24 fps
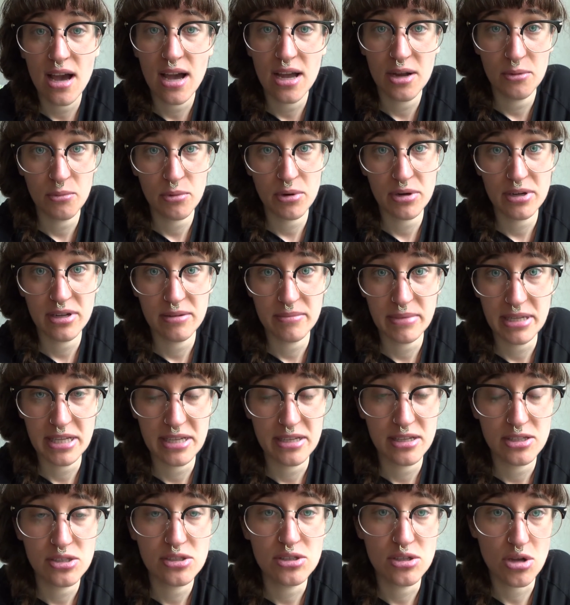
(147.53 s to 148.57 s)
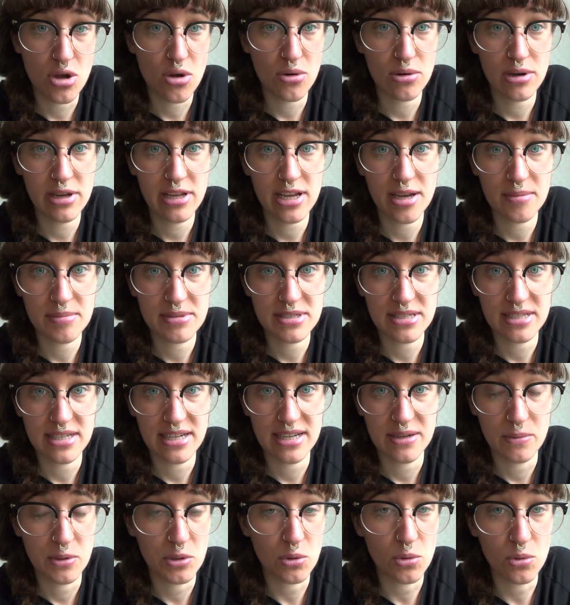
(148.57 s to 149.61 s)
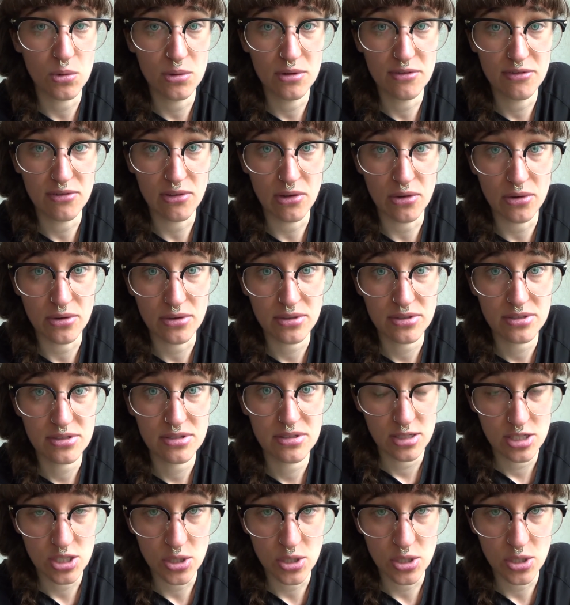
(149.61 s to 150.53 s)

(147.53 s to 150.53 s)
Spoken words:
I wanna be totally up to date with all the vlogs.